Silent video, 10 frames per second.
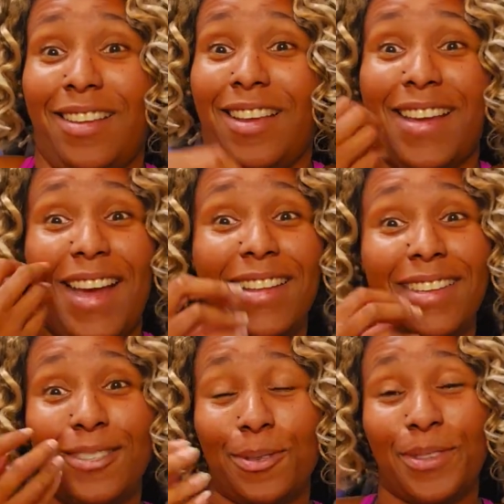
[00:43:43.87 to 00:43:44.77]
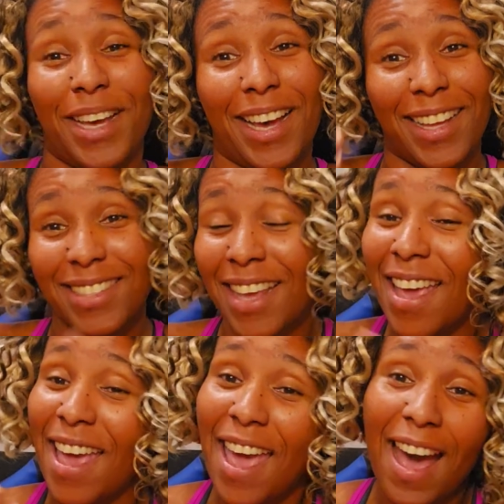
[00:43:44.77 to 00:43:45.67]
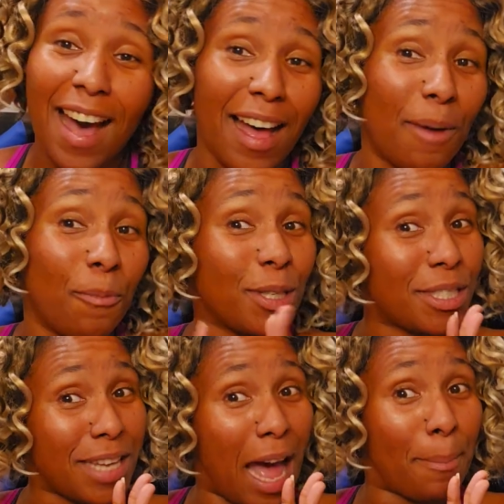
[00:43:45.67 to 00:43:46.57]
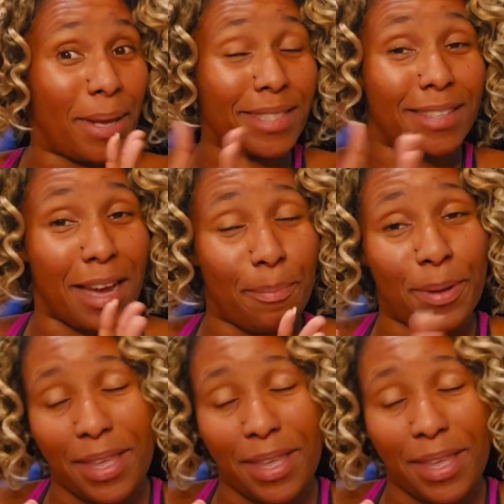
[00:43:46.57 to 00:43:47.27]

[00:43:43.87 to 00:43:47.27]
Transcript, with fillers: ain't got nothing to do with us, um, which is kind of messed up. But